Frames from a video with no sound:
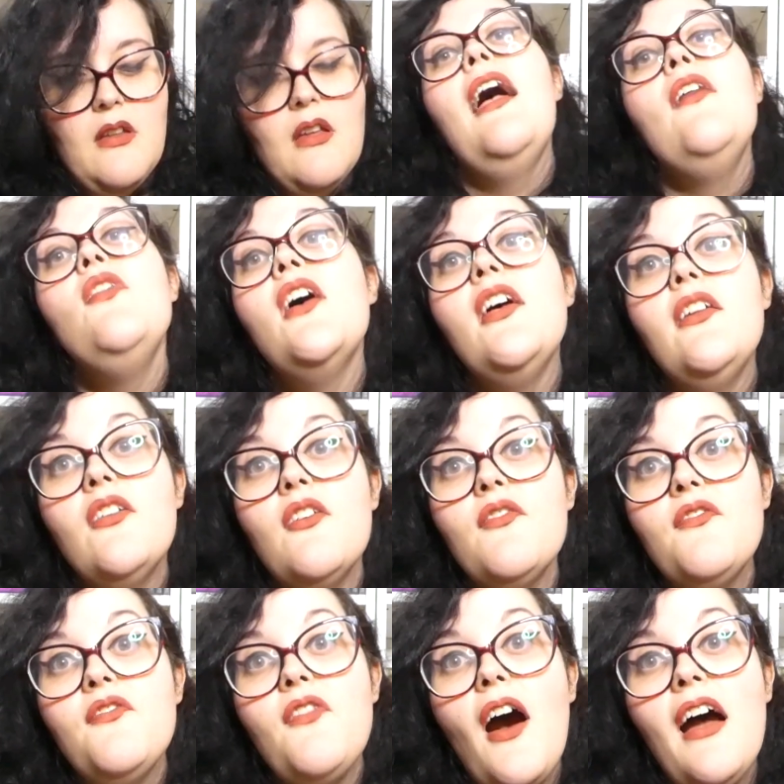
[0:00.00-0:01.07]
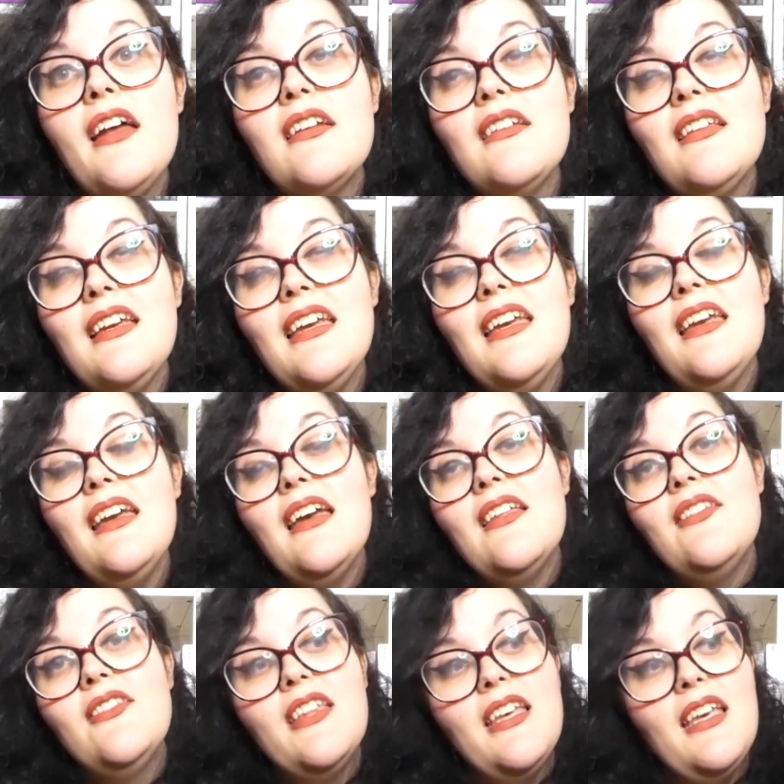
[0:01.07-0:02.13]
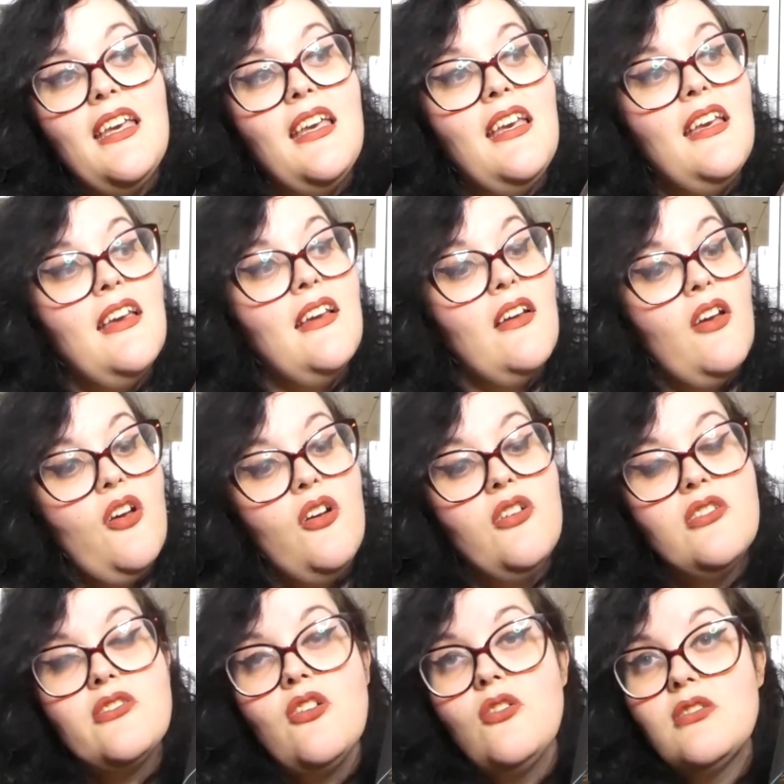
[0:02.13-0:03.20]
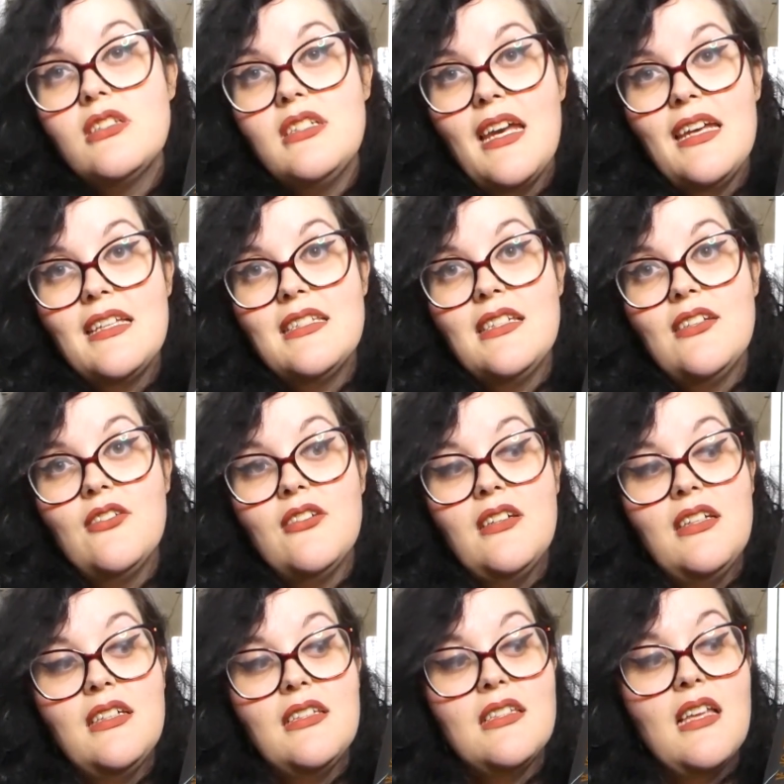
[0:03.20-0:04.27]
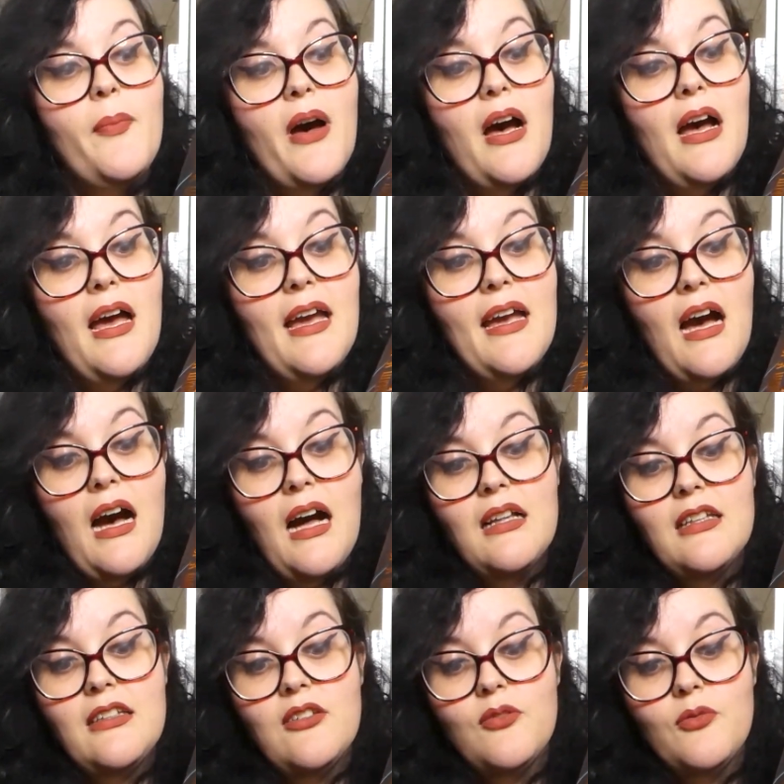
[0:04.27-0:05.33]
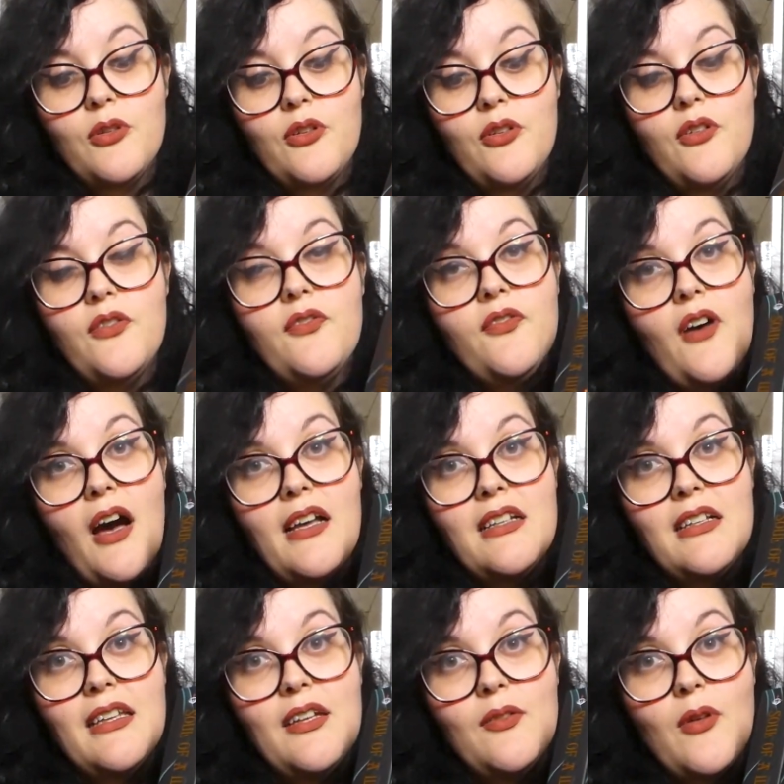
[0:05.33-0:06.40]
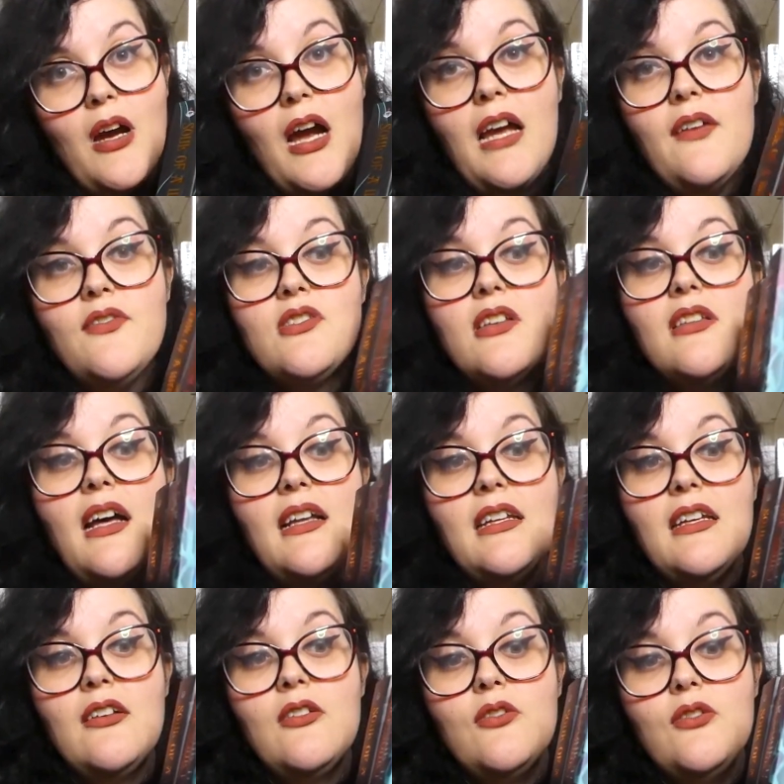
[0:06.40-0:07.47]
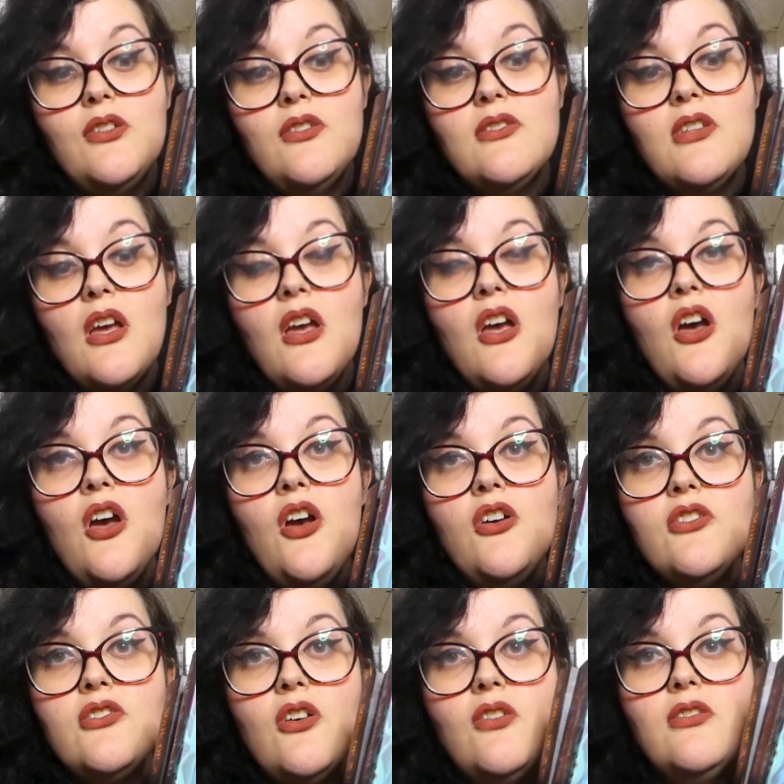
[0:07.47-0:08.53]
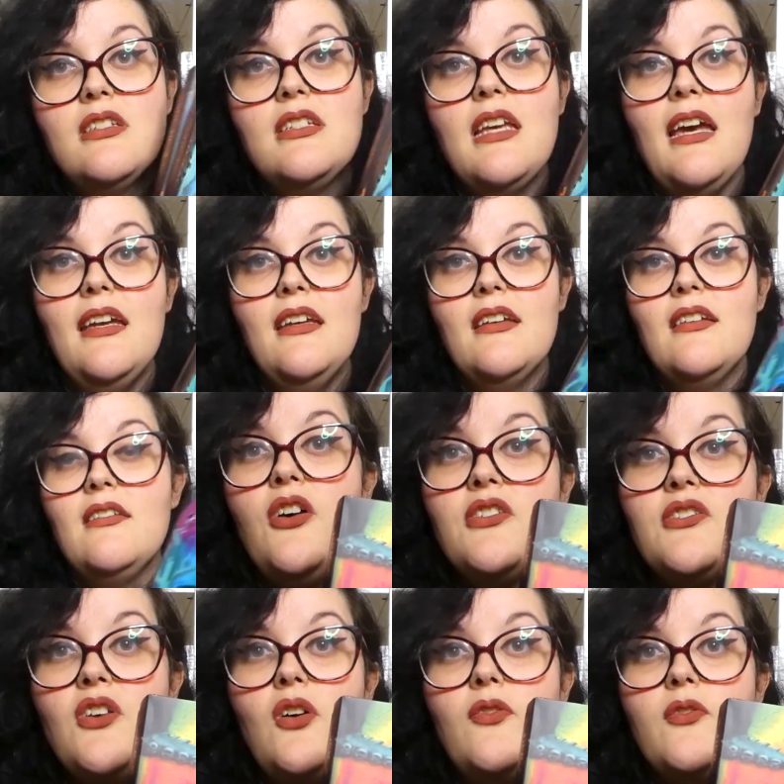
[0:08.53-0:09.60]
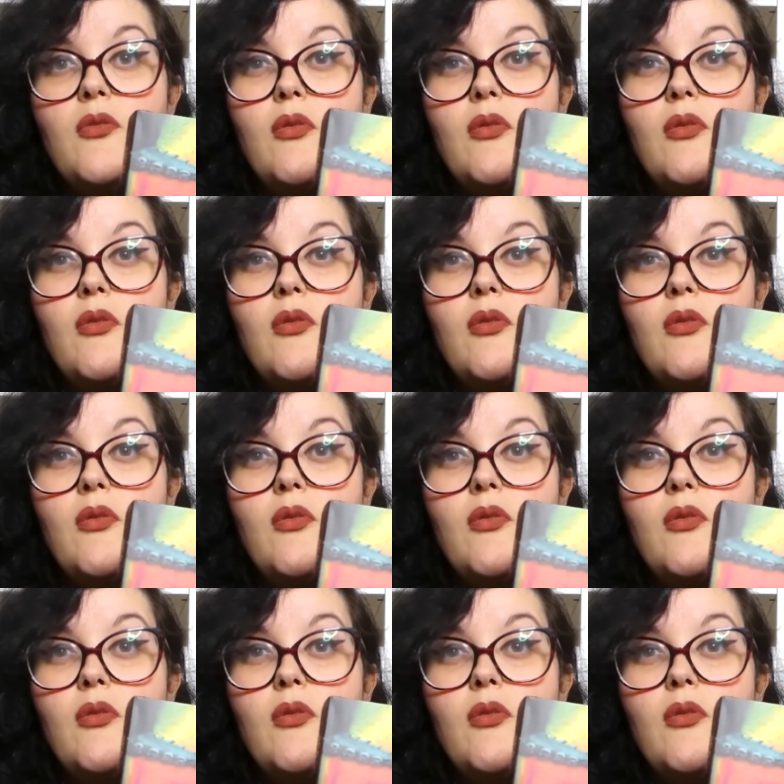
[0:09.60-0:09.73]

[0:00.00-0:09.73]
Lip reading: And then finally, the Her Soul to Take series by Harley LaRue finally arrived. So that includes Her Soul to Take, Her Soul for